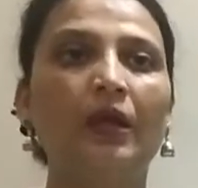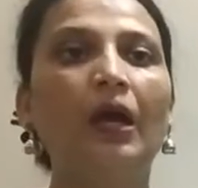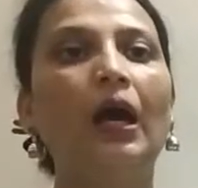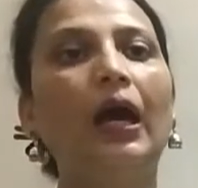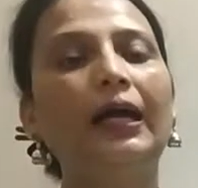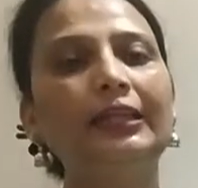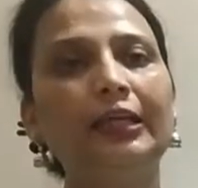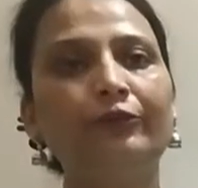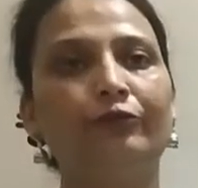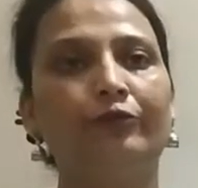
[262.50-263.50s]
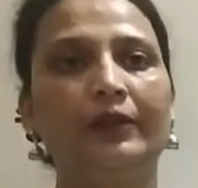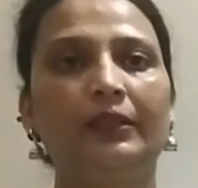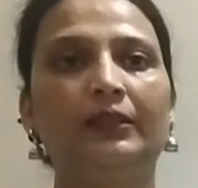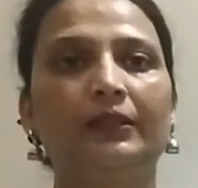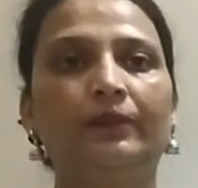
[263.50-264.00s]
Atharva
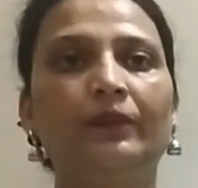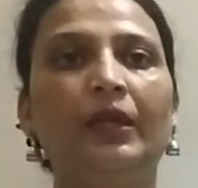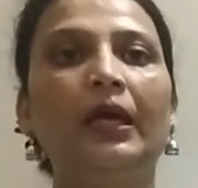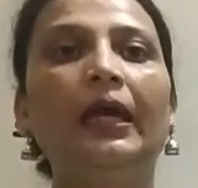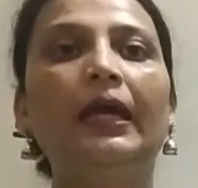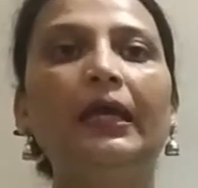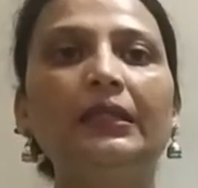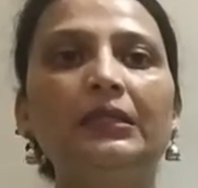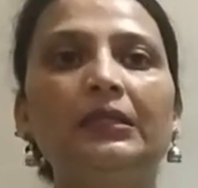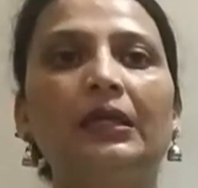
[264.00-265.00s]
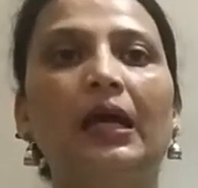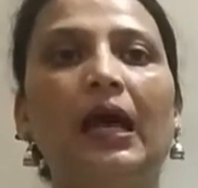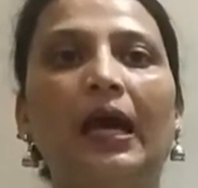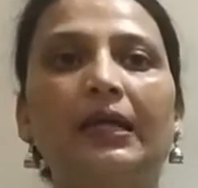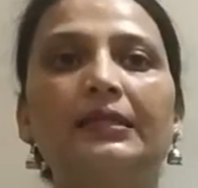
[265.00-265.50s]
Veda. It
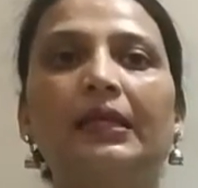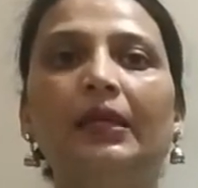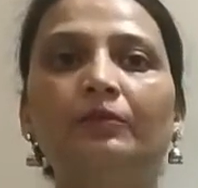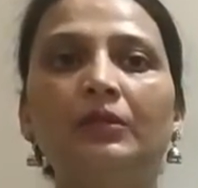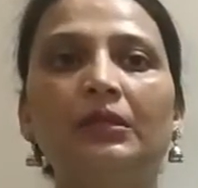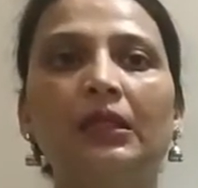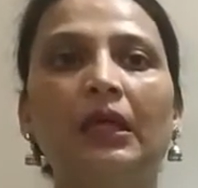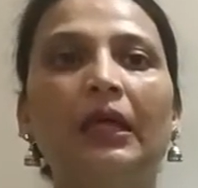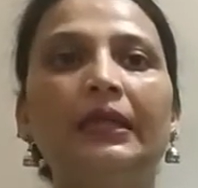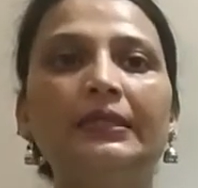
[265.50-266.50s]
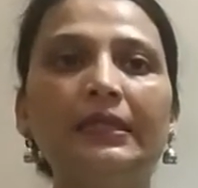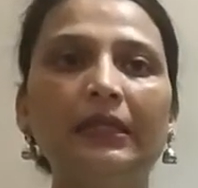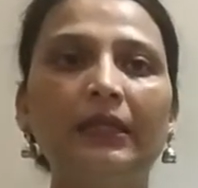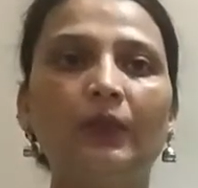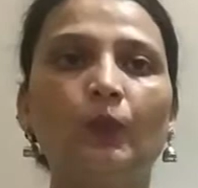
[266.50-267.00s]
has hymns
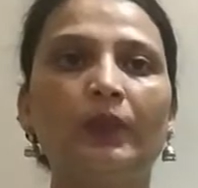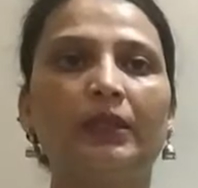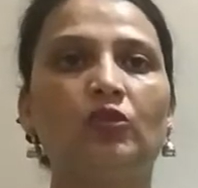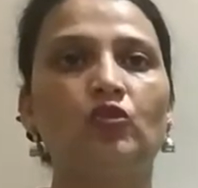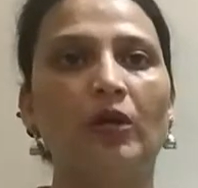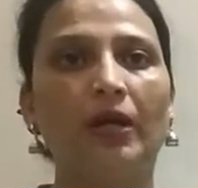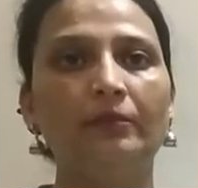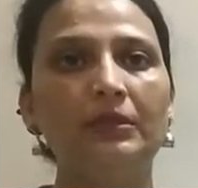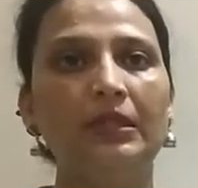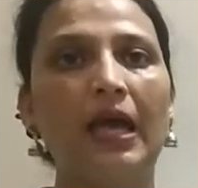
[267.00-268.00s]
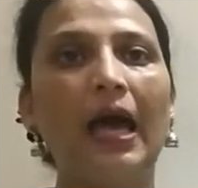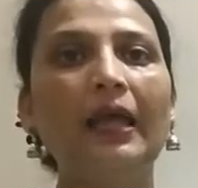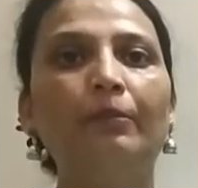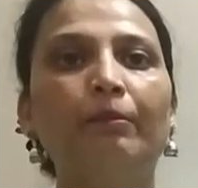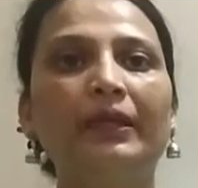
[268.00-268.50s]
dealing with charms
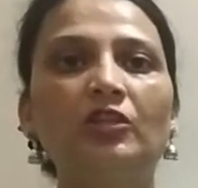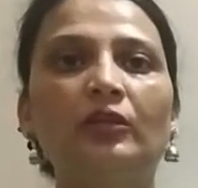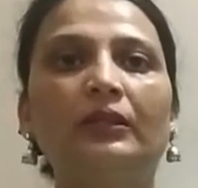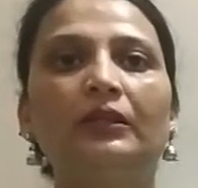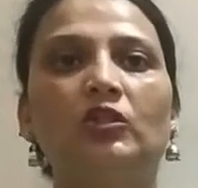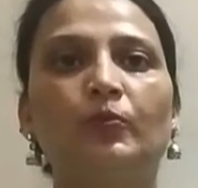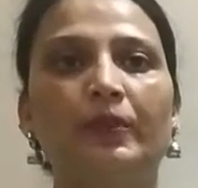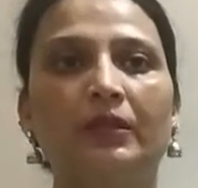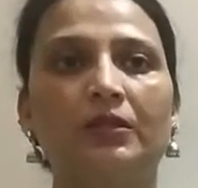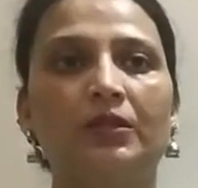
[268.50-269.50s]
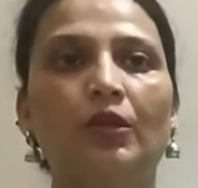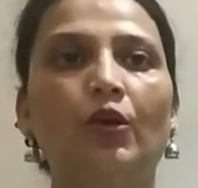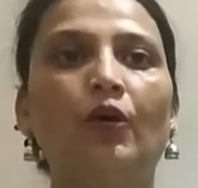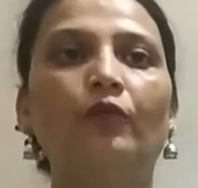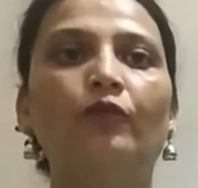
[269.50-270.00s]
and magical spells
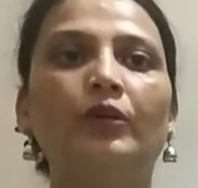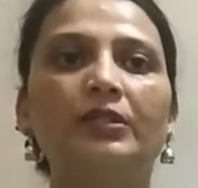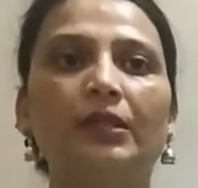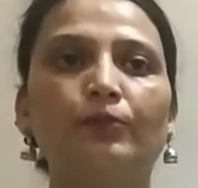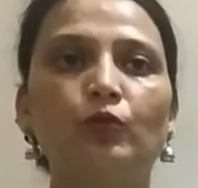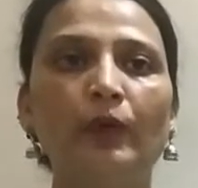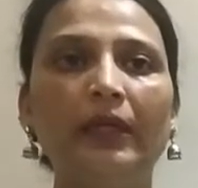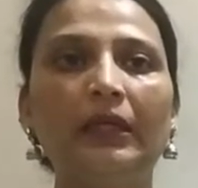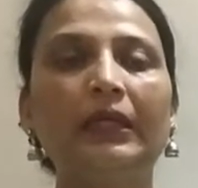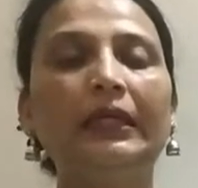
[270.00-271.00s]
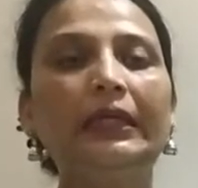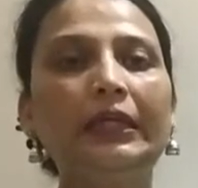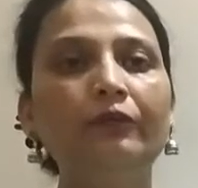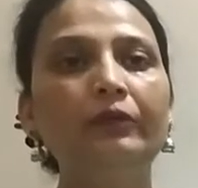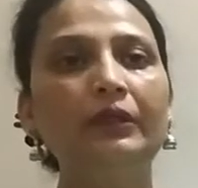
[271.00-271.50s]
for subduing
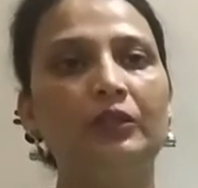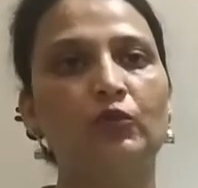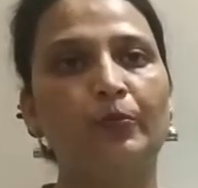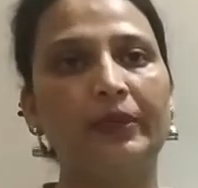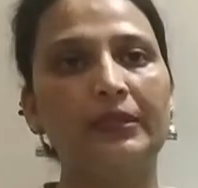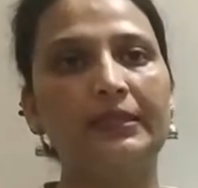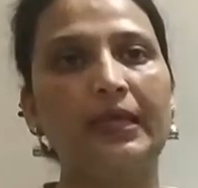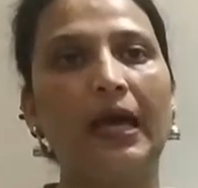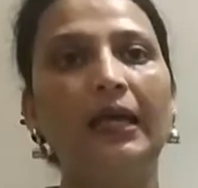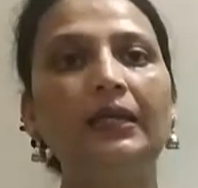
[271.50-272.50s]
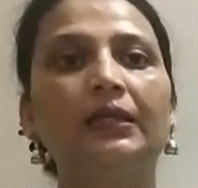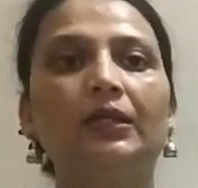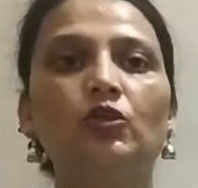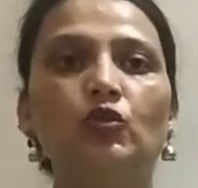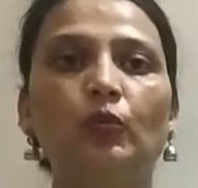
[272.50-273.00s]
evil spirits and
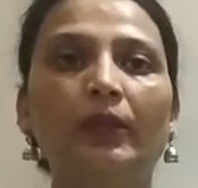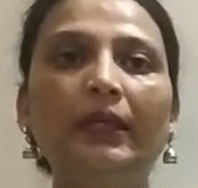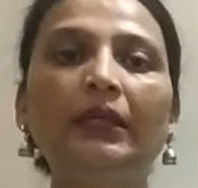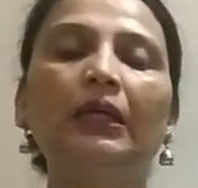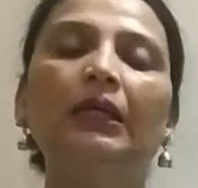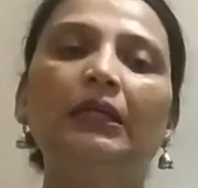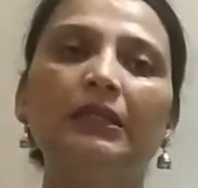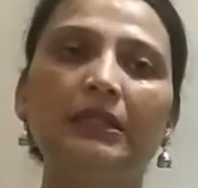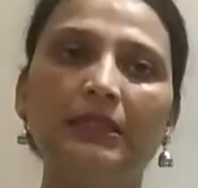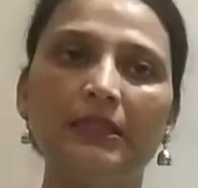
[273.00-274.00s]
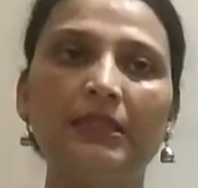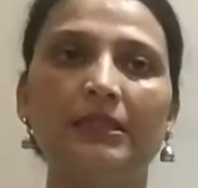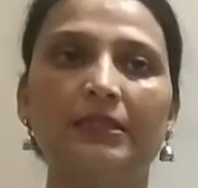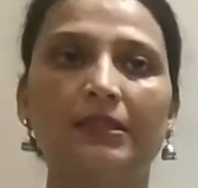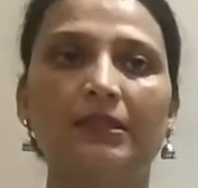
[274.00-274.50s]
controlling
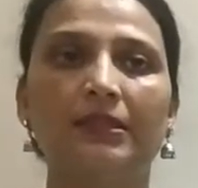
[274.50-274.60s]
diseases.